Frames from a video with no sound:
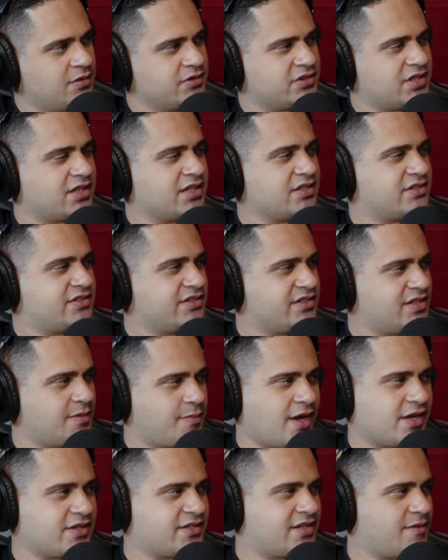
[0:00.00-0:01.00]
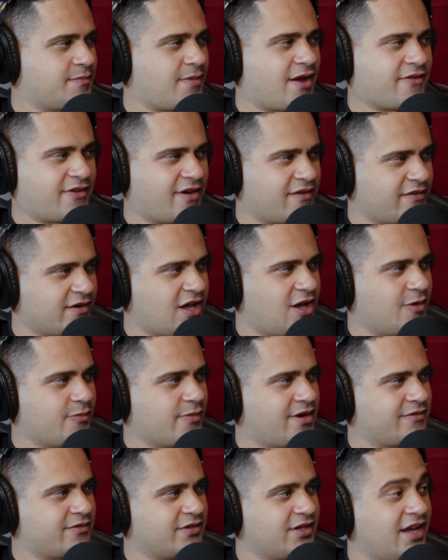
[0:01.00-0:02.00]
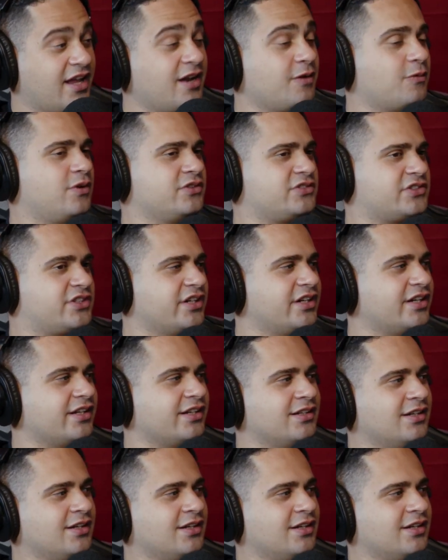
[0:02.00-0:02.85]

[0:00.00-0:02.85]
was like, "This is the best, my favorite album ever," and it was good.